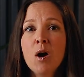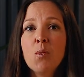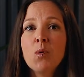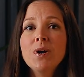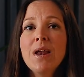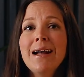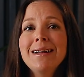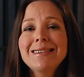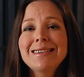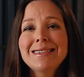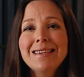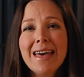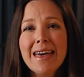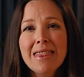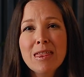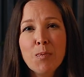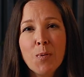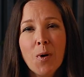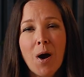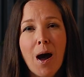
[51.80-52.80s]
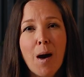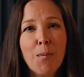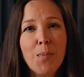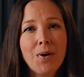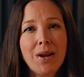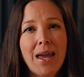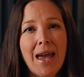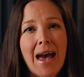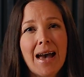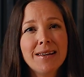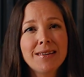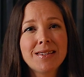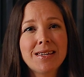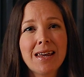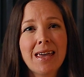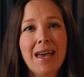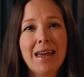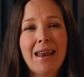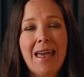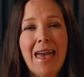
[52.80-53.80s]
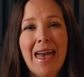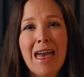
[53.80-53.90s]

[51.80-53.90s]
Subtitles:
We're not saying the property has to get